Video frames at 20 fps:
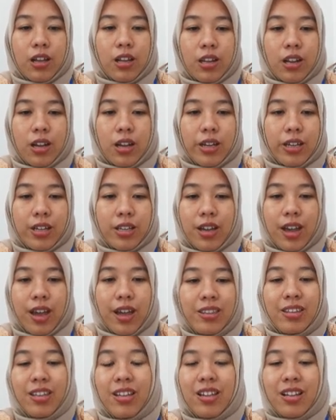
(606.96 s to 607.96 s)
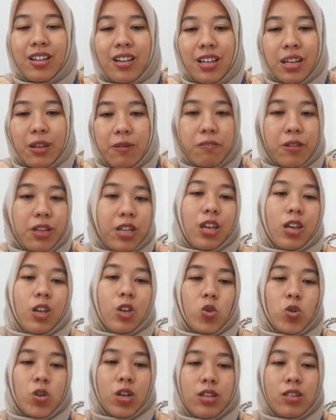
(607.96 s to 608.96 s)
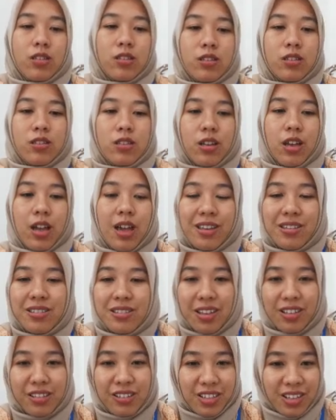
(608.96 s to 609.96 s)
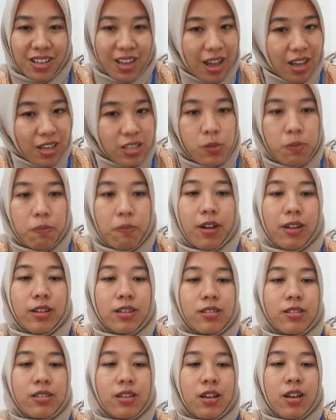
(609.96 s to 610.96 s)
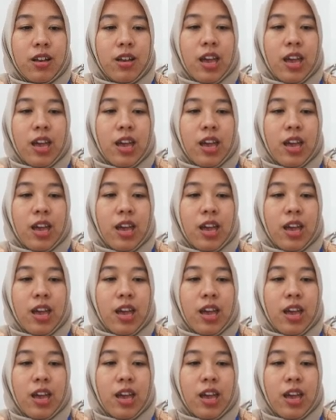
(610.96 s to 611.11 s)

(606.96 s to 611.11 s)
like ethical implications, aesthetic aspects,